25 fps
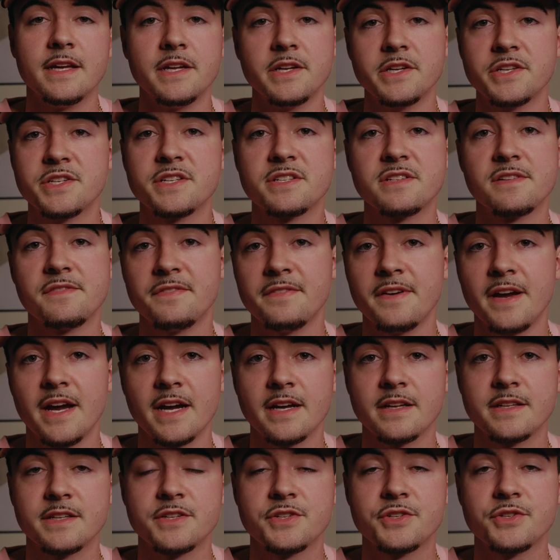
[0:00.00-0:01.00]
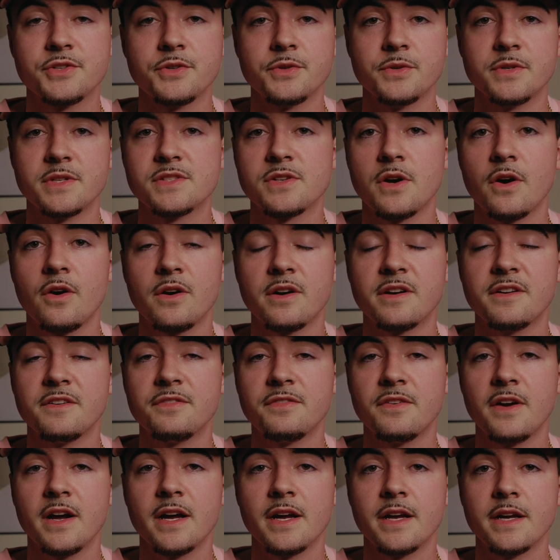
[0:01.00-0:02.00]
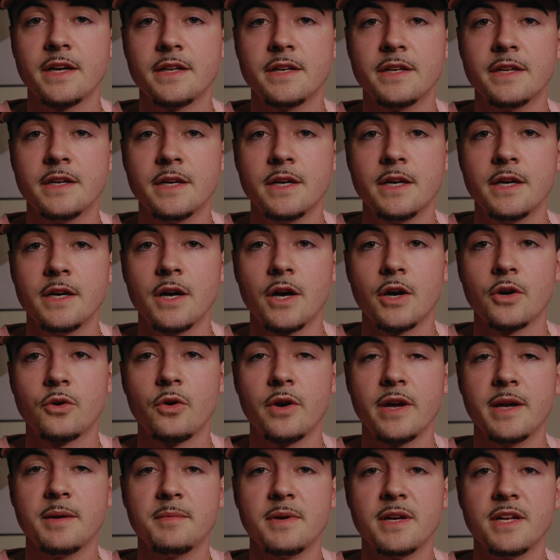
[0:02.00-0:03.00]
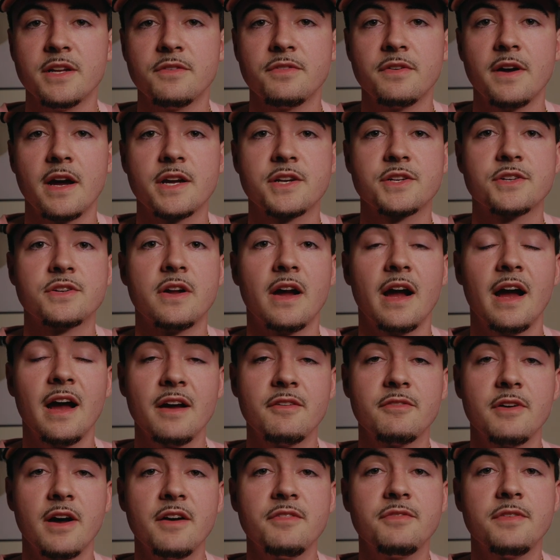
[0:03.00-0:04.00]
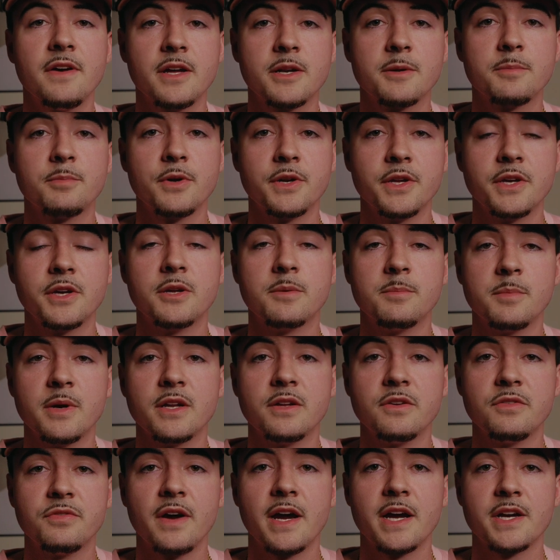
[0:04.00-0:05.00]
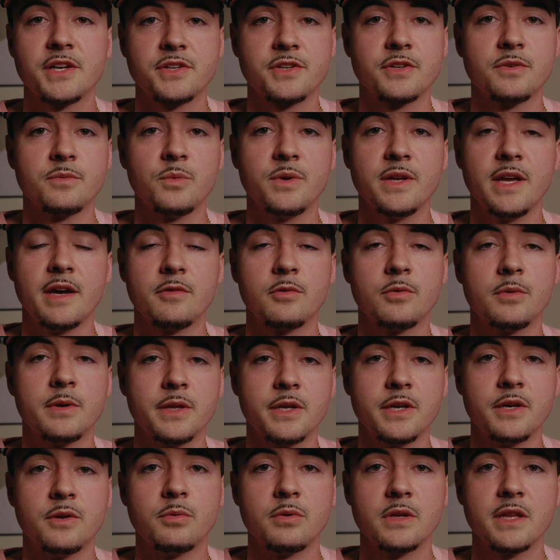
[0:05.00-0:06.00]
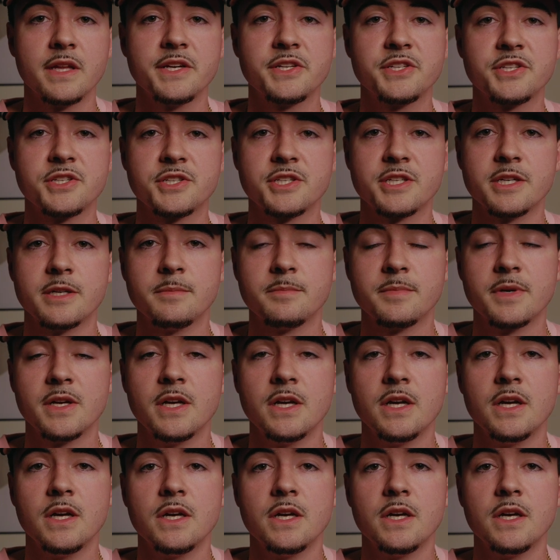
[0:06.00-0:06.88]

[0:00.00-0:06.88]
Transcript: And it's just a fact. It's true. It's hard to find a great manufacturer. Now, I found a pretty good manufacturer, and we have a really good relationship.